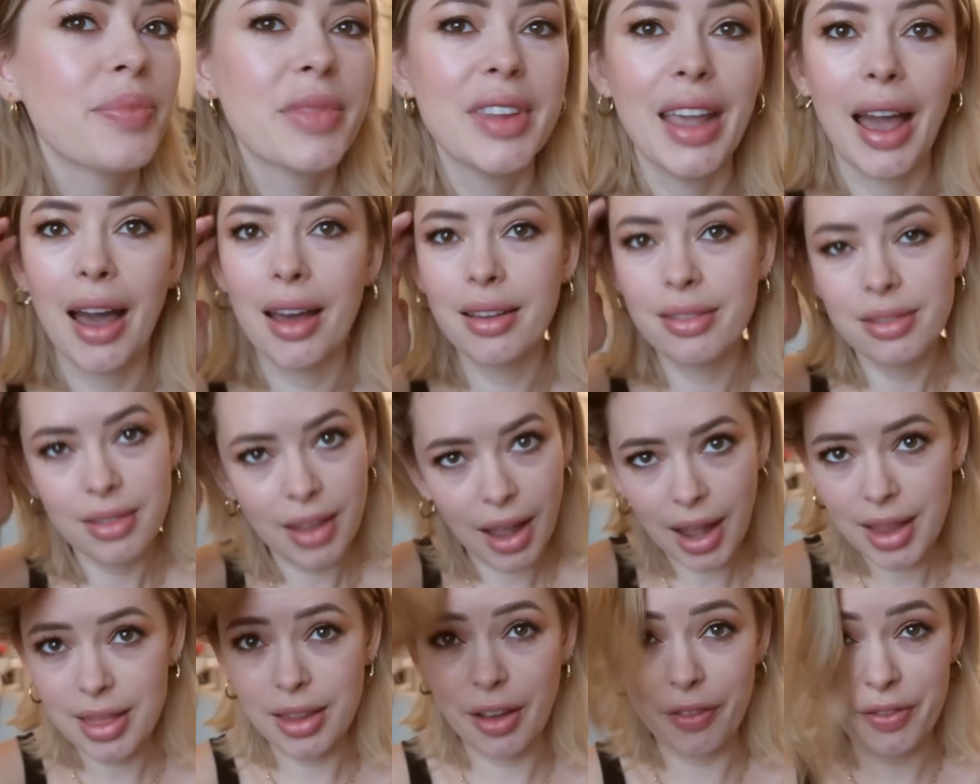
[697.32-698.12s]
yeah,
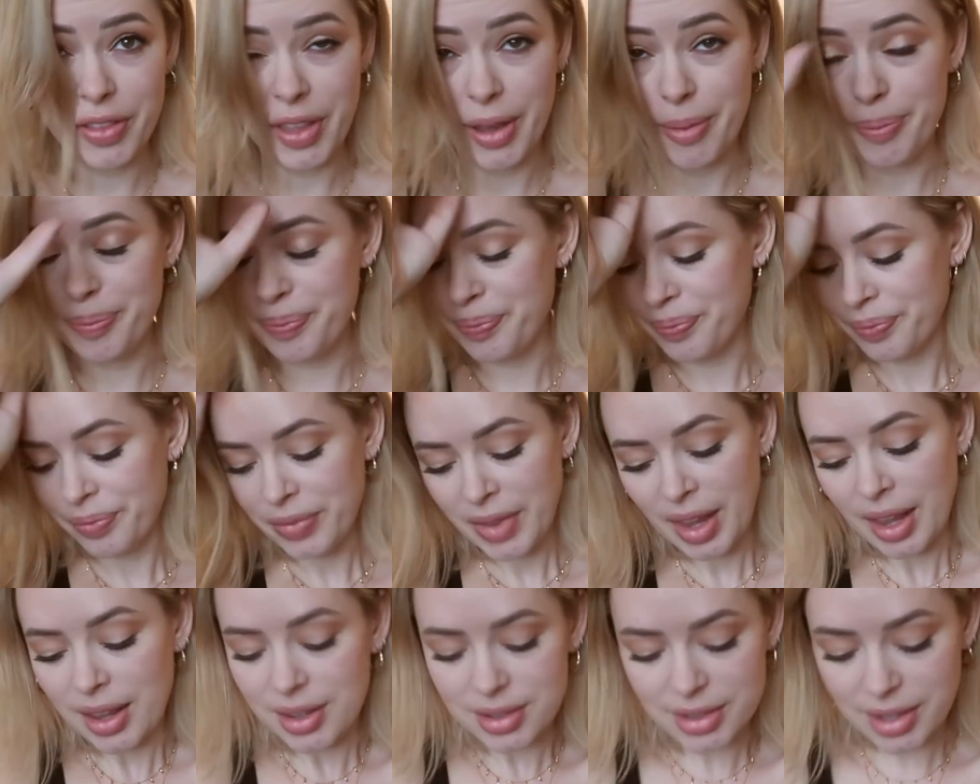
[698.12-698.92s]
I love them,
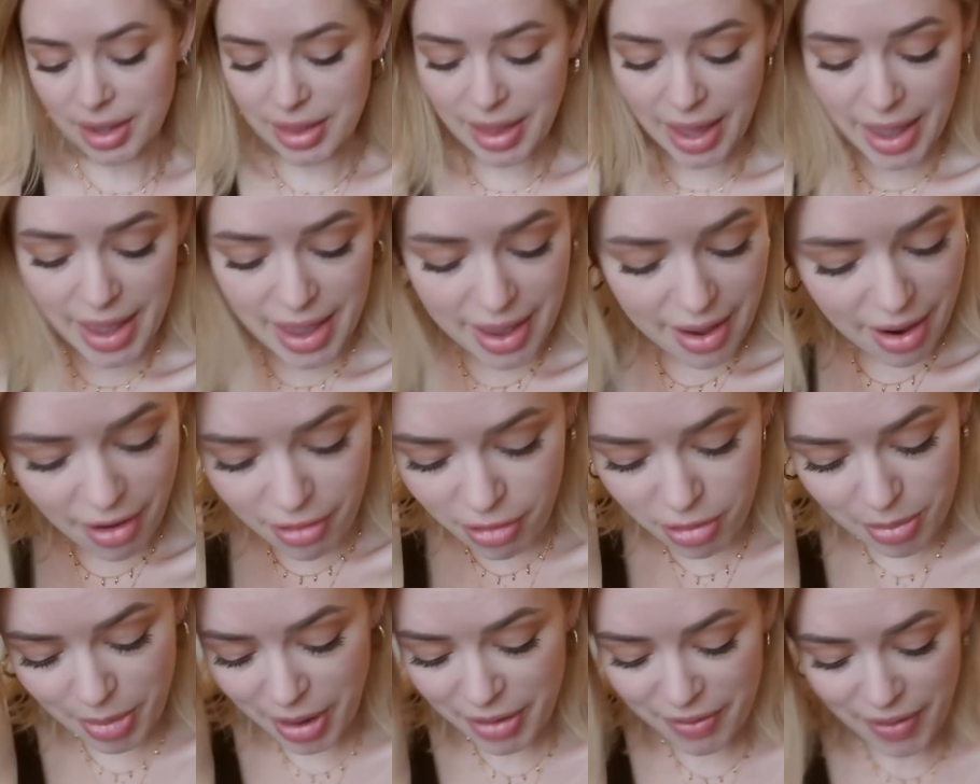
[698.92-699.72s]
so they
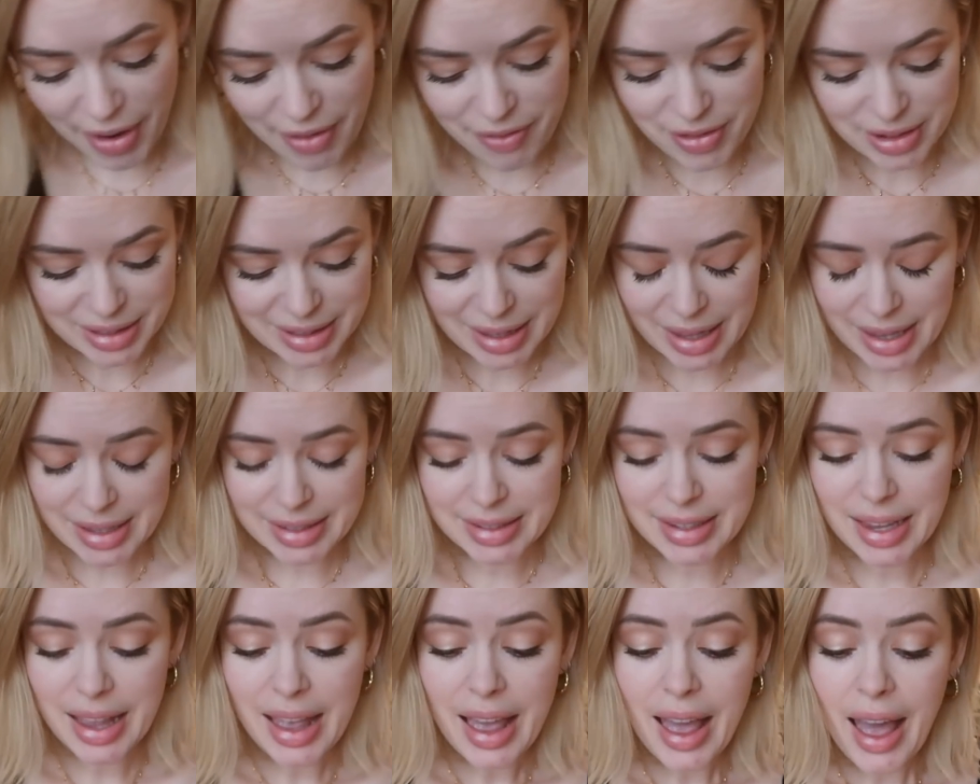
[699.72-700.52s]
are on my favourites
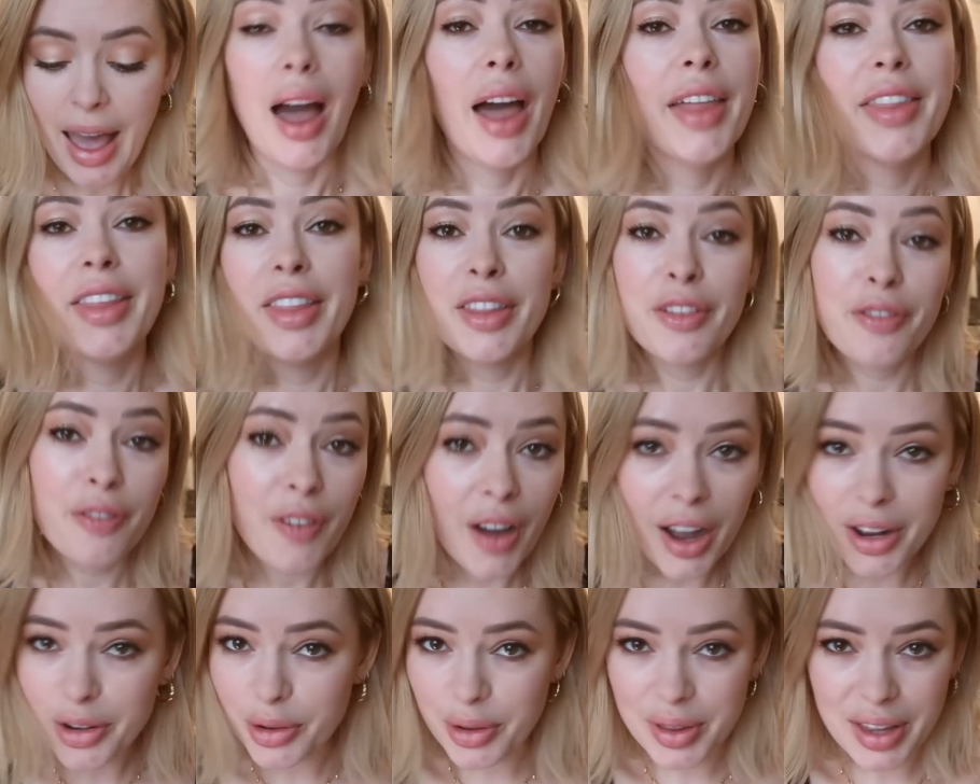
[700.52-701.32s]
list. And then the
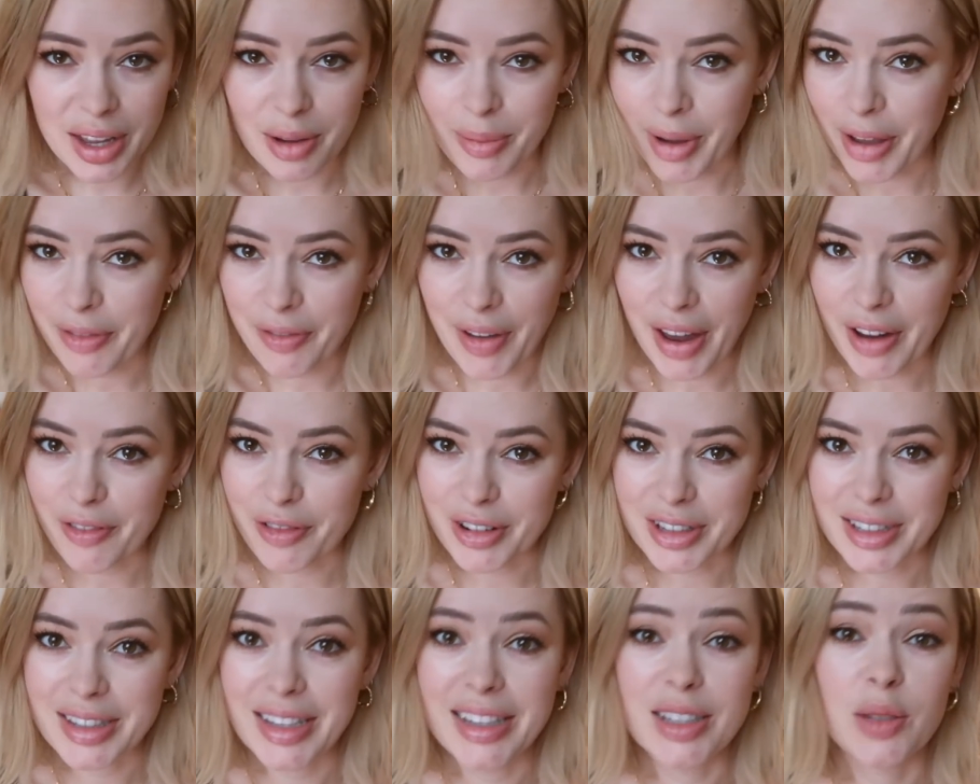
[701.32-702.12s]
final thing on my
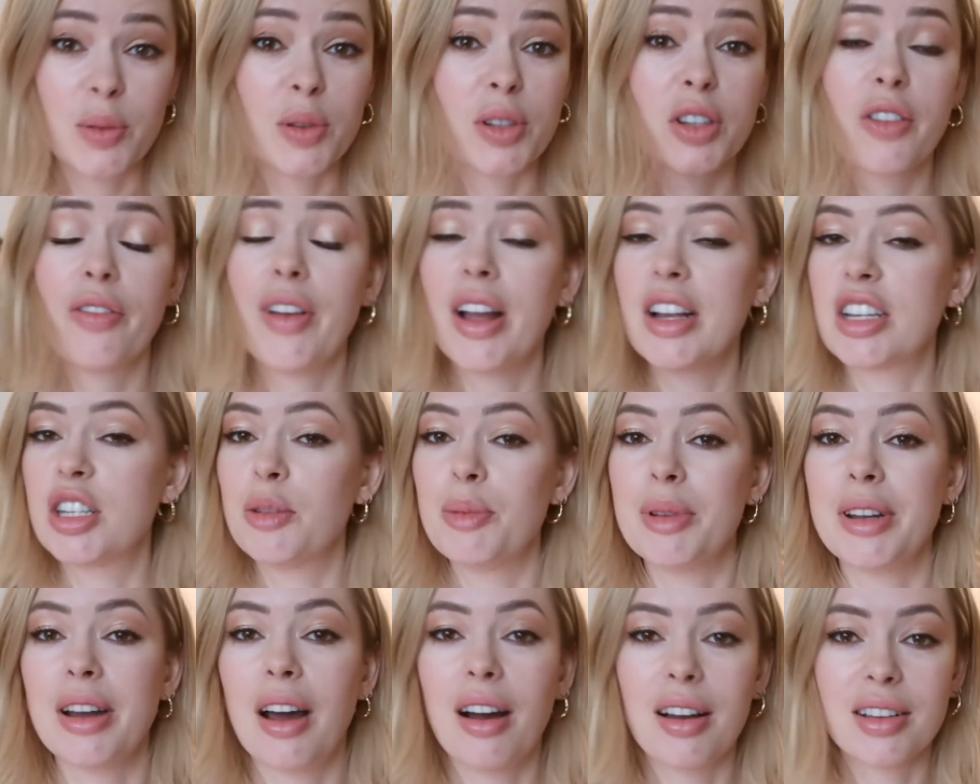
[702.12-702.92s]
favourites list, which I've
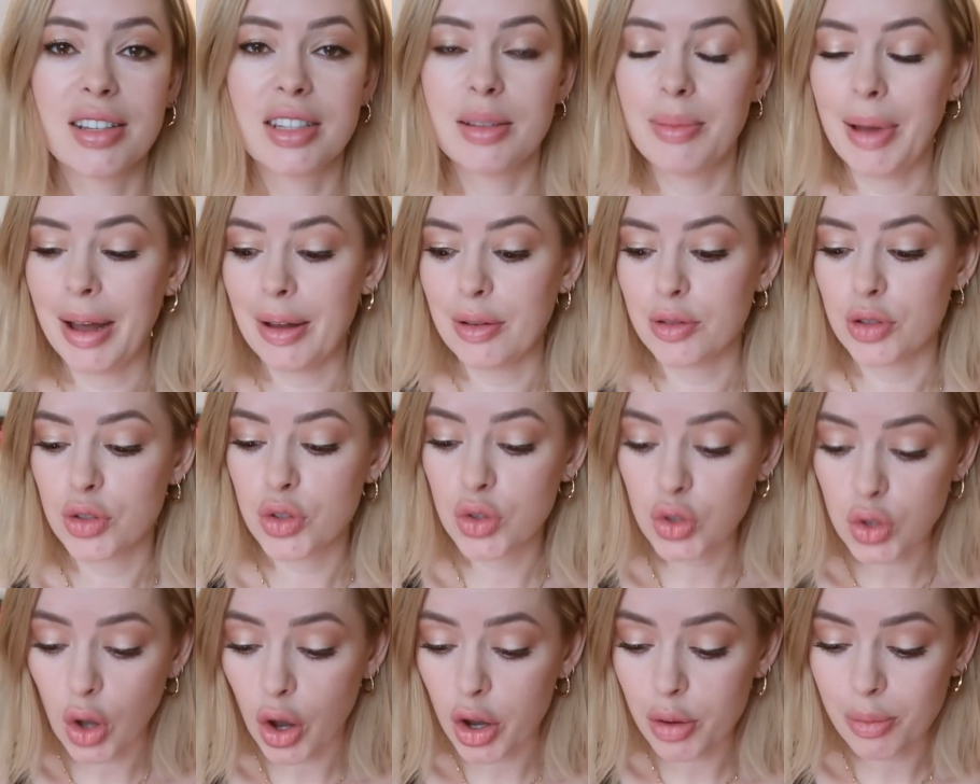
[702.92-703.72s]
actually been asked about
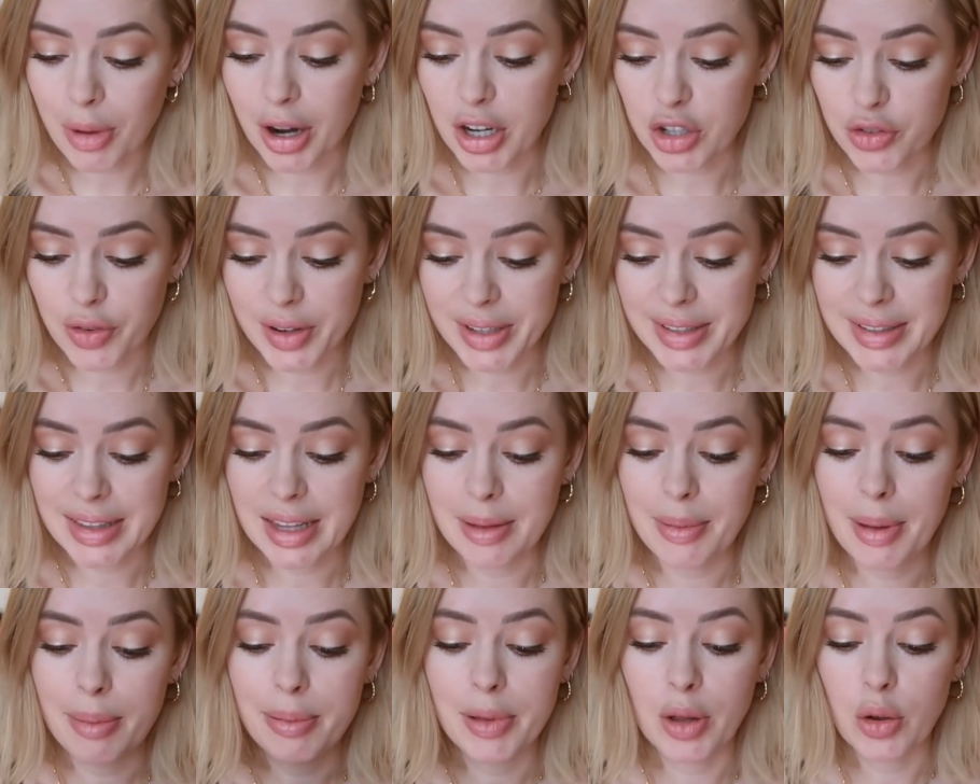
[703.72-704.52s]
so much
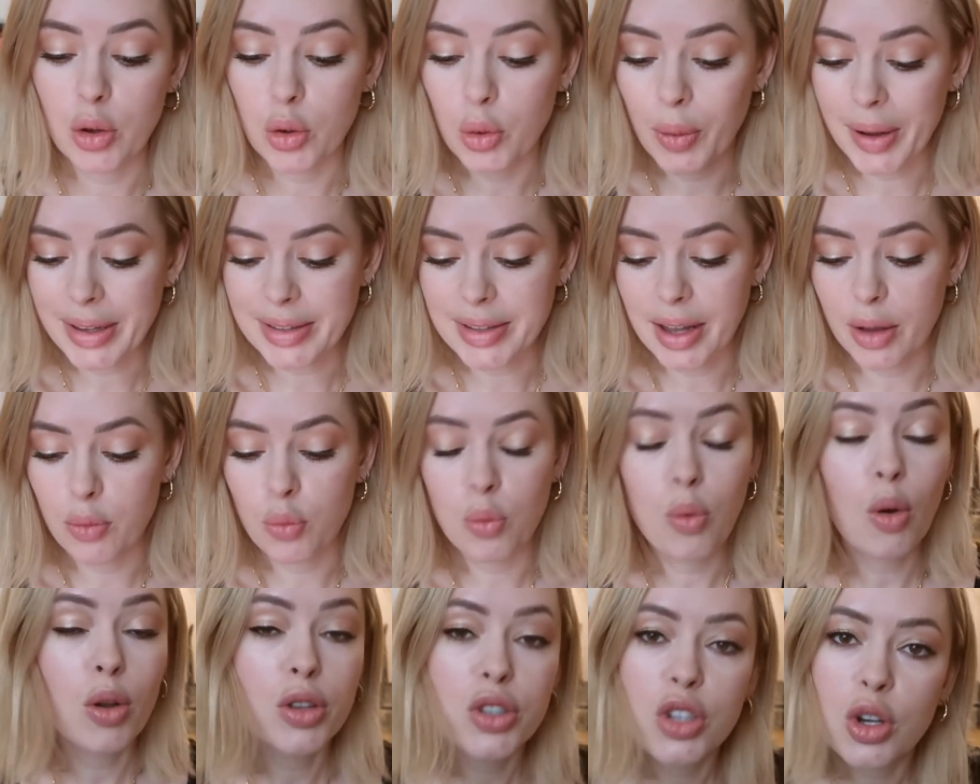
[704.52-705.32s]
recently, people are always
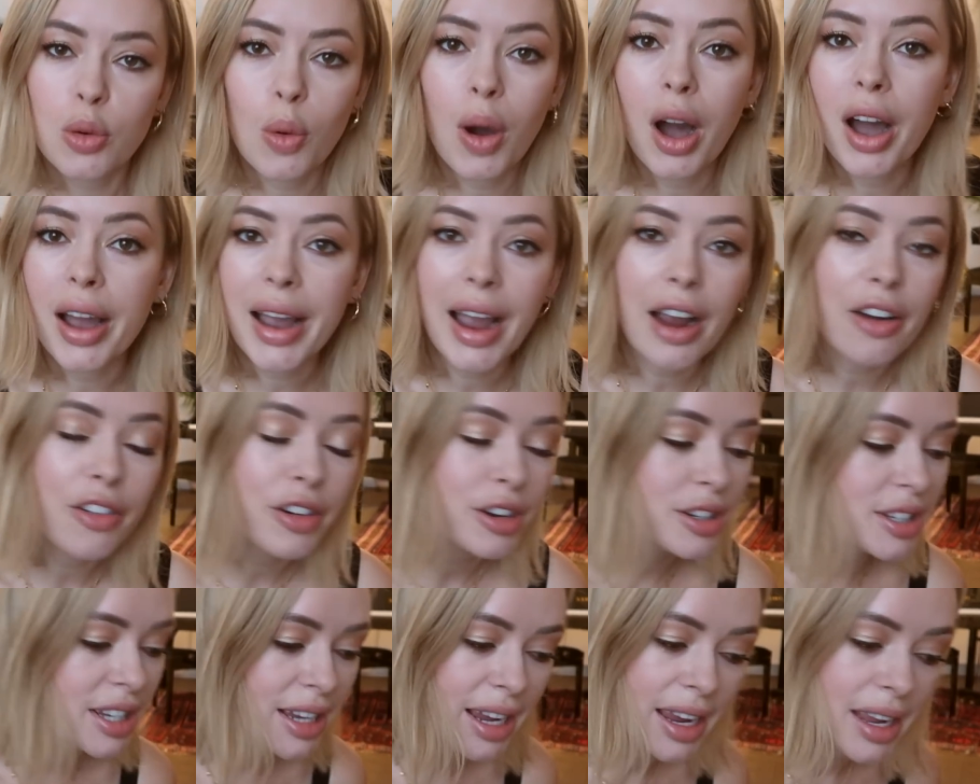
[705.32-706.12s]
like, what's your workout
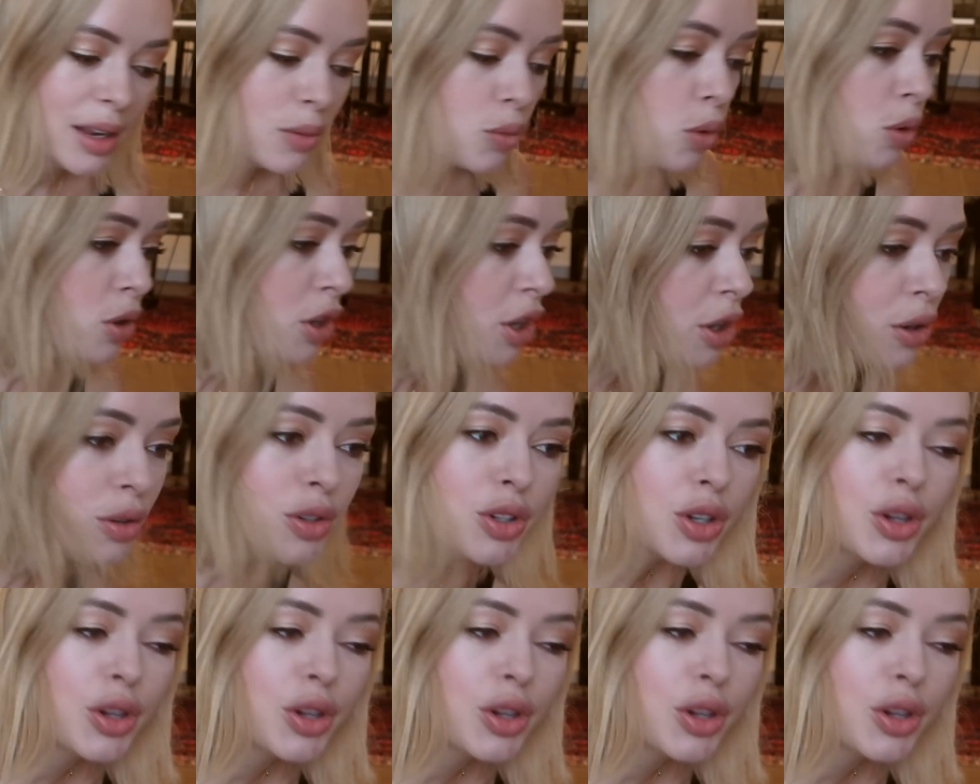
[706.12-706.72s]
routine, what do you